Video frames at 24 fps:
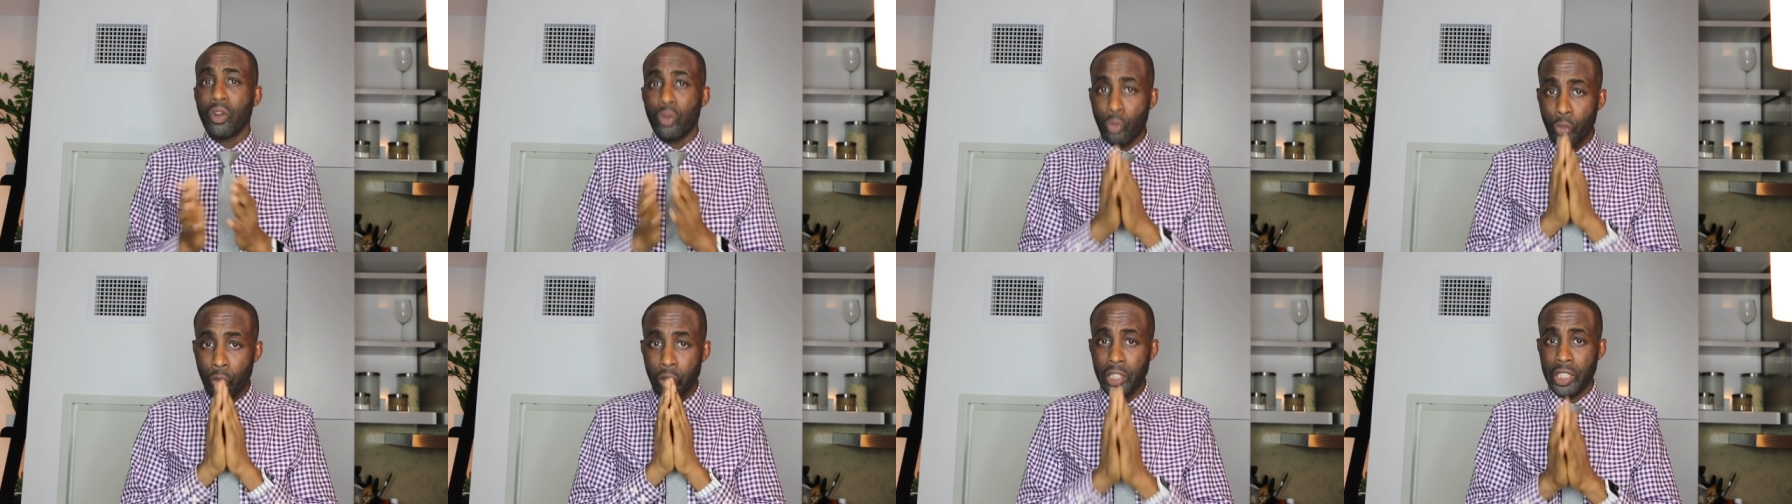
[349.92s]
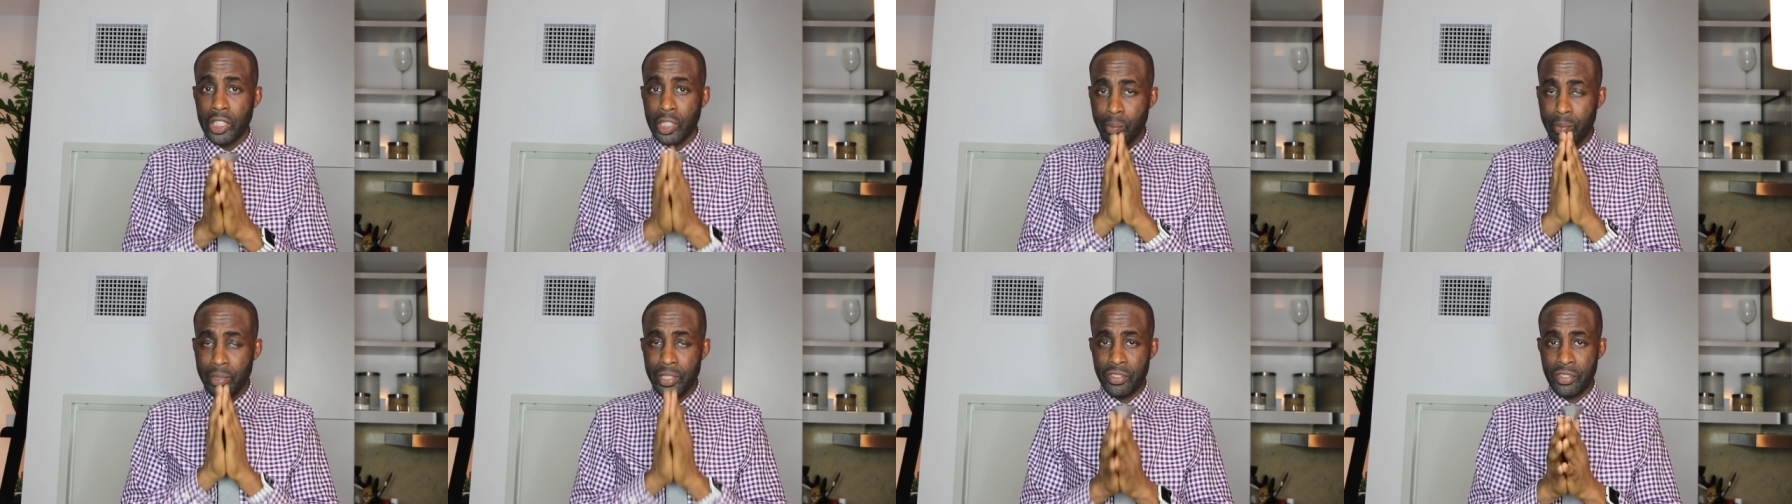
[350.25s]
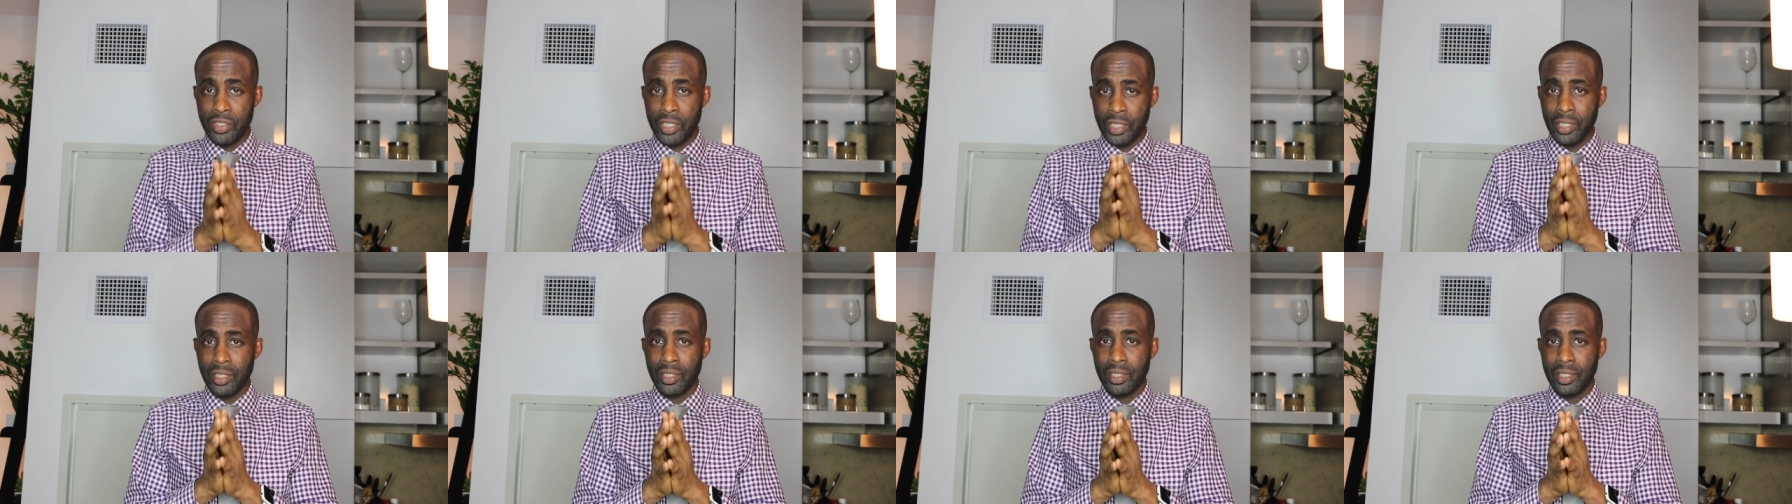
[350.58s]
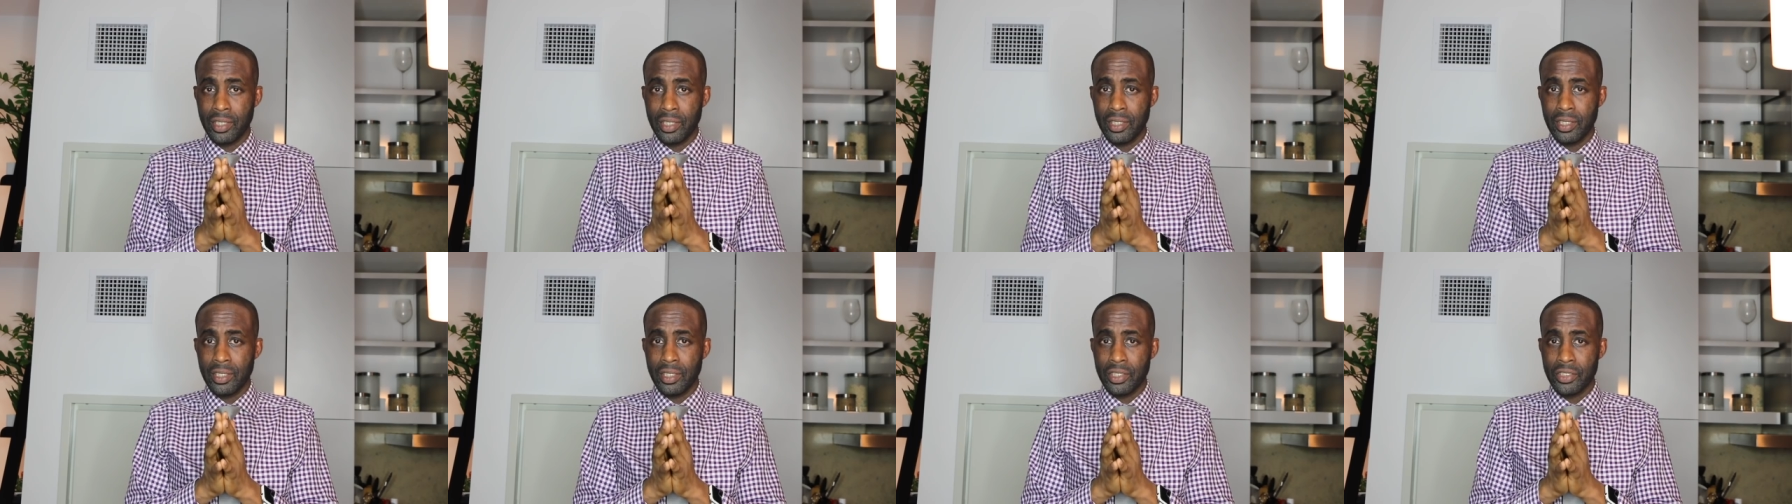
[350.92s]
really busy.
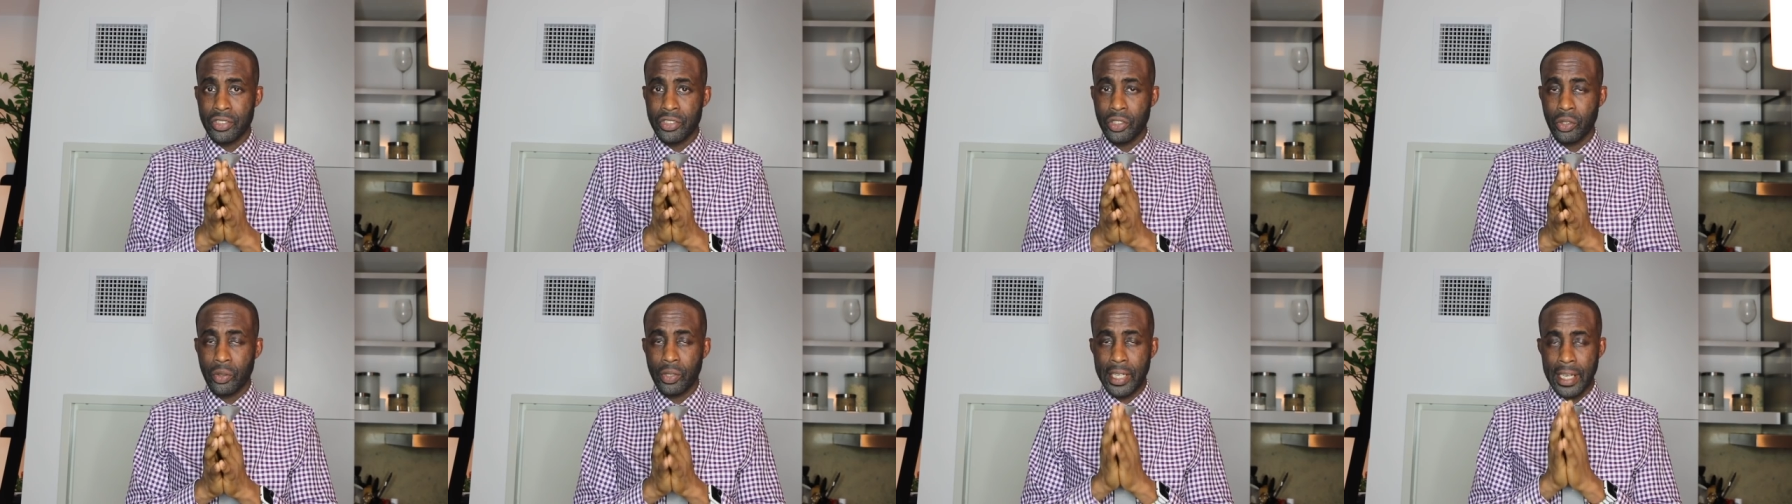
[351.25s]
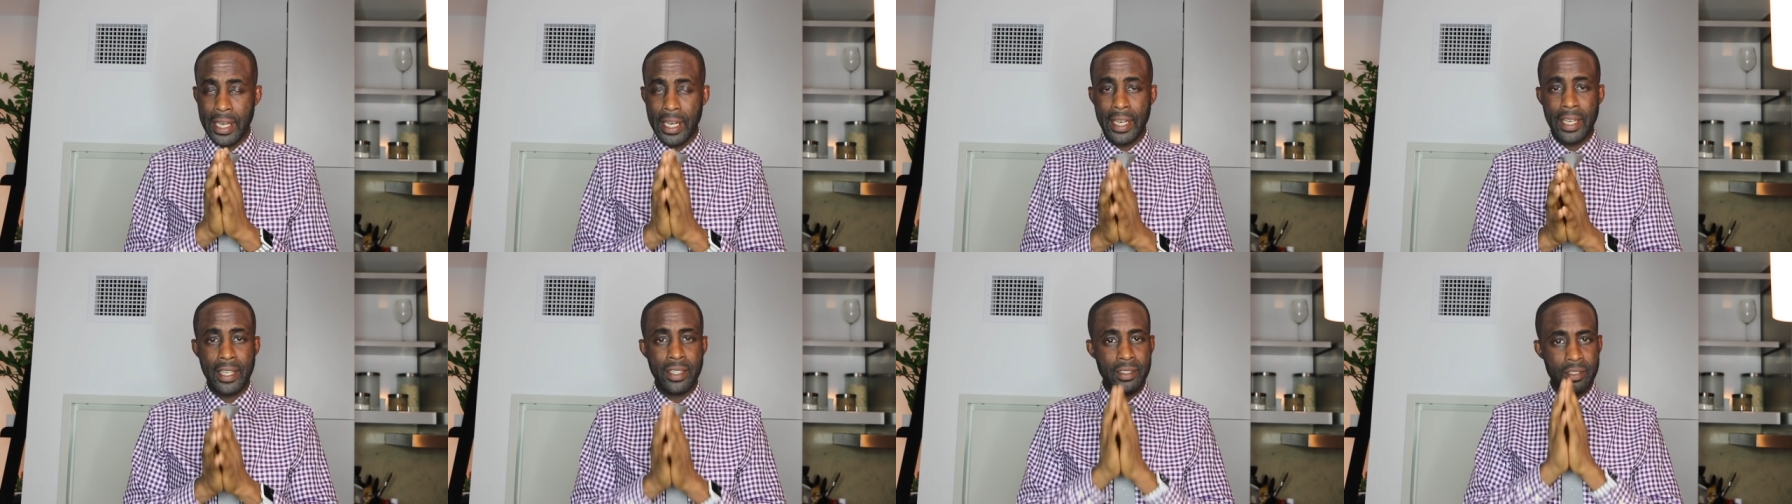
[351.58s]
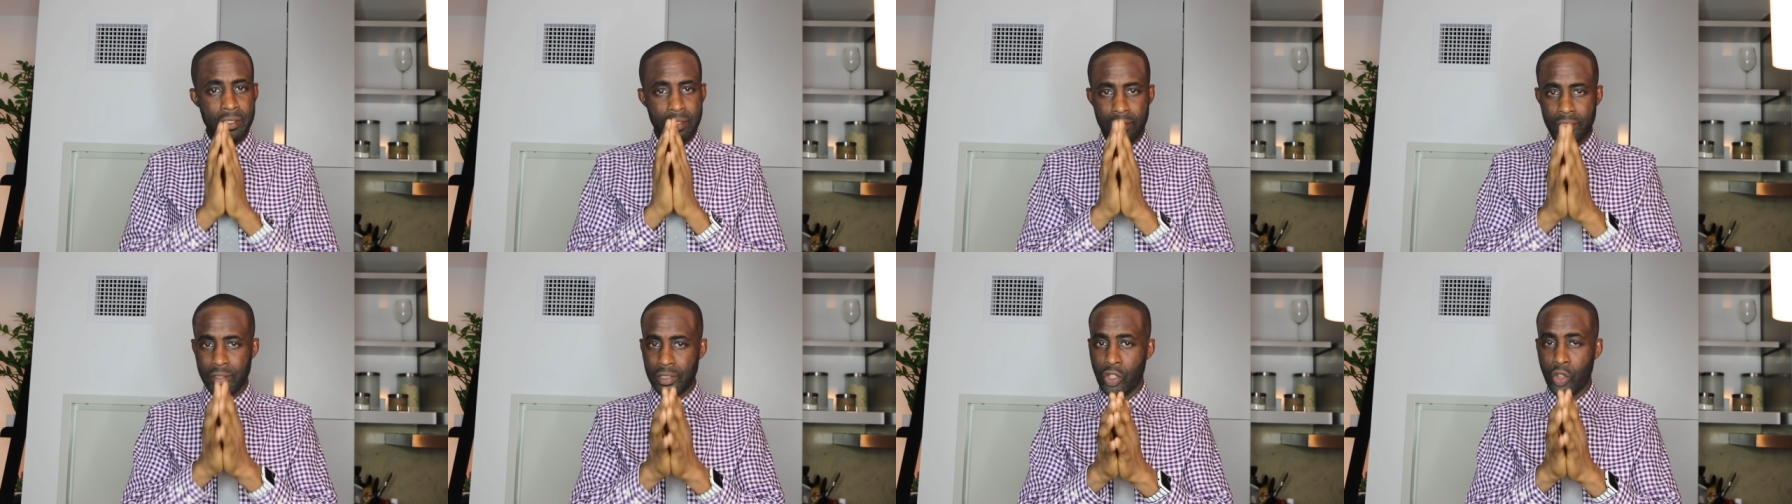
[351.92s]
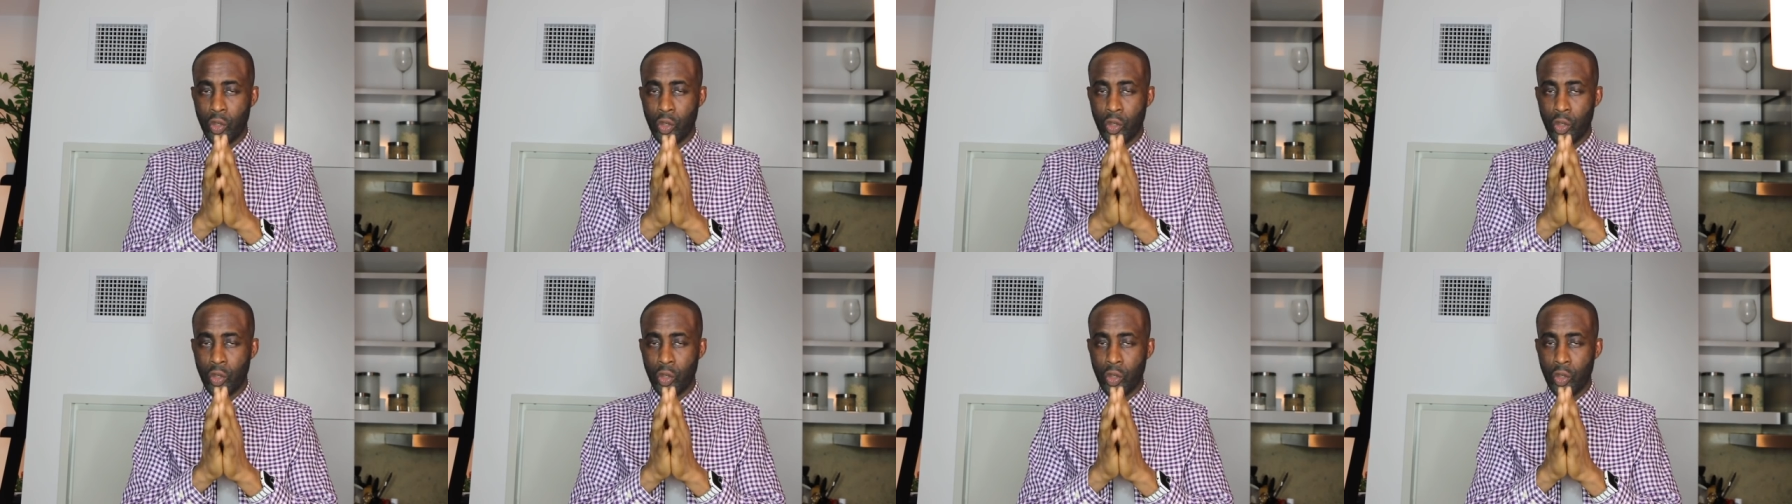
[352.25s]
So guys,